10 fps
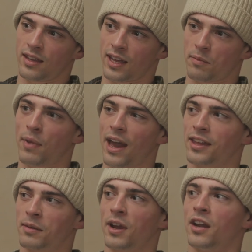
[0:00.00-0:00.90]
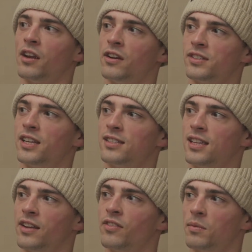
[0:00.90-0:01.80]
like battling my nerves, I'd
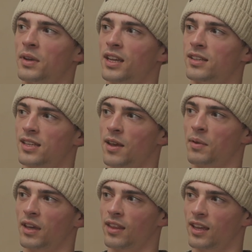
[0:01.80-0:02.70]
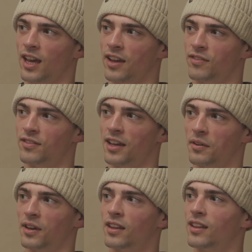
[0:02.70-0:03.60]
say for me is a big thing that I've
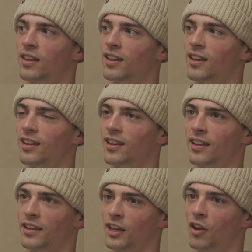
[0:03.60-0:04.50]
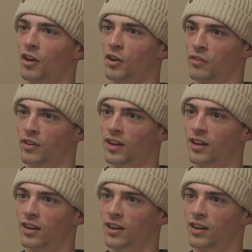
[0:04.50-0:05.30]
dealt with and like gotten over.